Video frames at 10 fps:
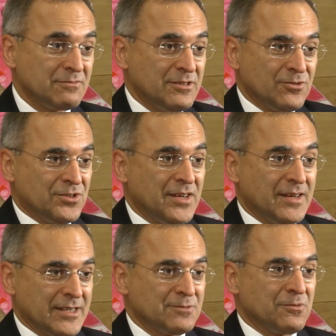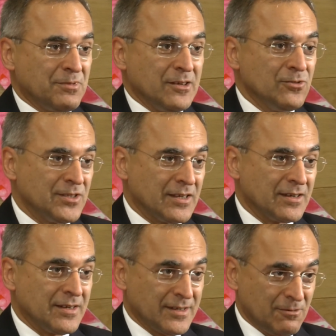we don't realize what we are losing
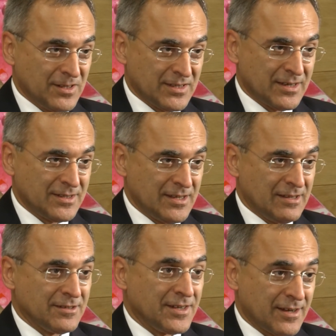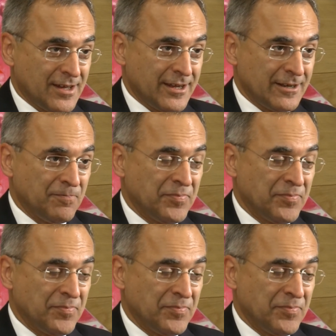until we start seeing the decline